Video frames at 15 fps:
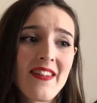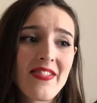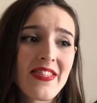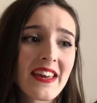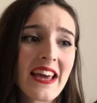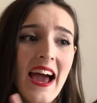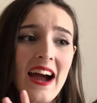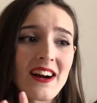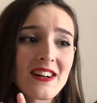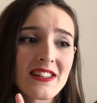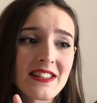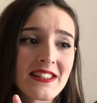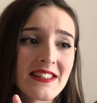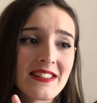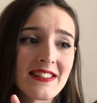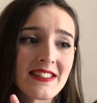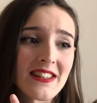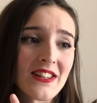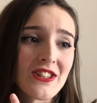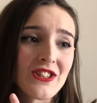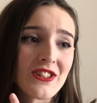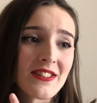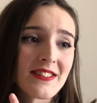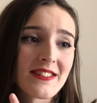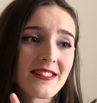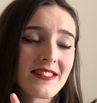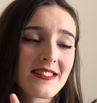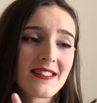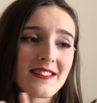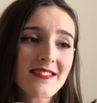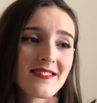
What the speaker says: the characters are just